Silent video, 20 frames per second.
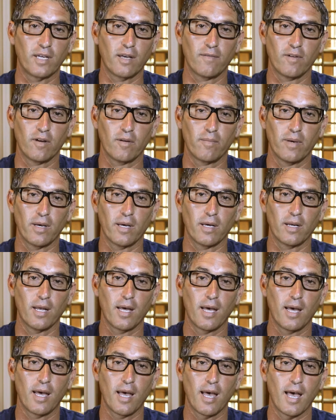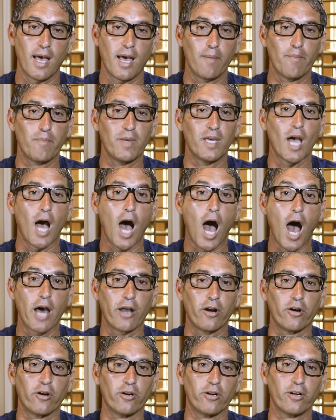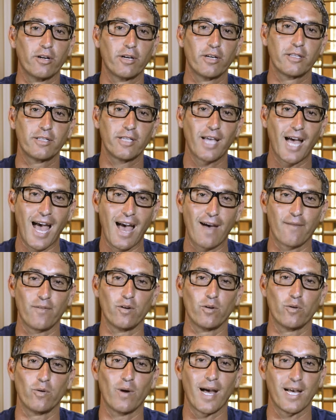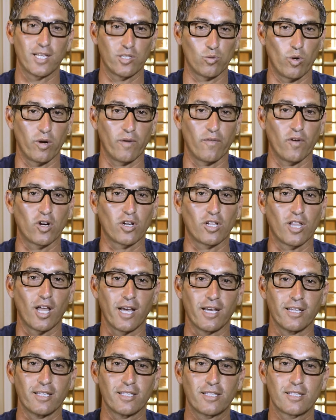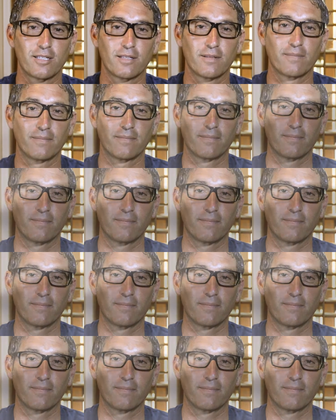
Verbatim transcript: to give you a bid and be honored to have you as one of our clients.